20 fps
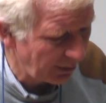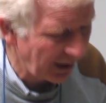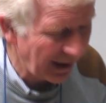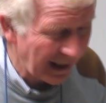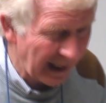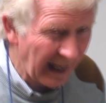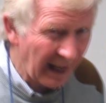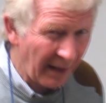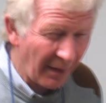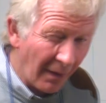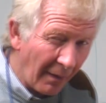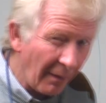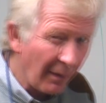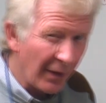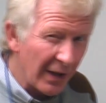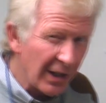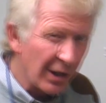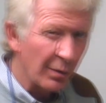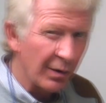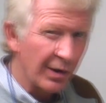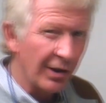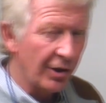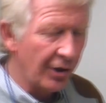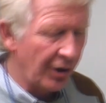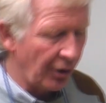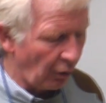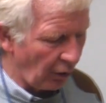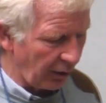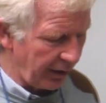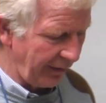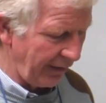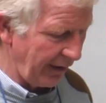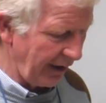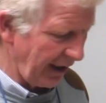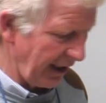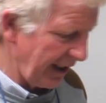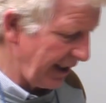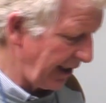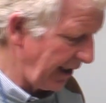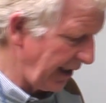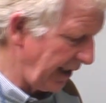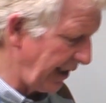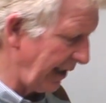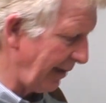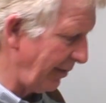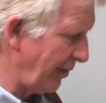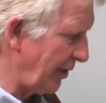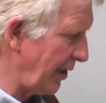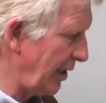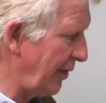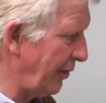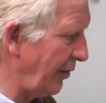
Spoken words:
but this was the talk of the 1970s.